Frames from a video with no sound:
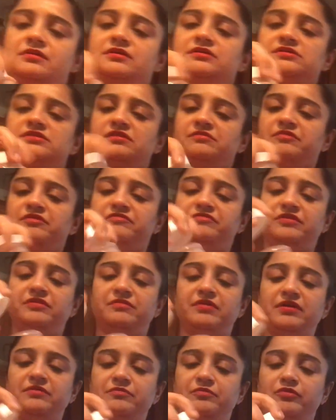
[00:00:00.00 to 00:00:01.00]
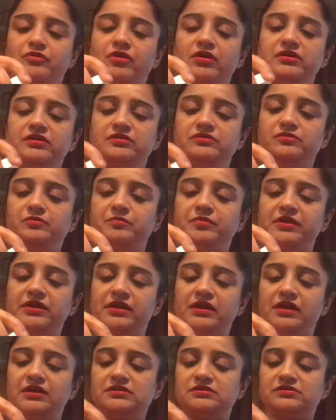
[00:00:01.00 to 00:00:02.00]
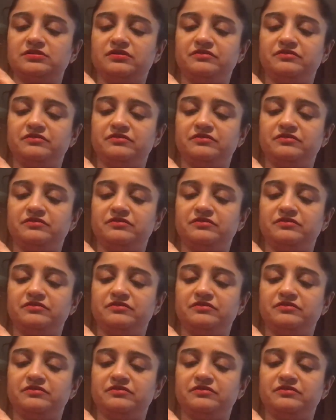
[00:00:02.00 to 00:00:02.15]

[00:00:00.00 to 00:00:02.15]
Some of them I brought duplicates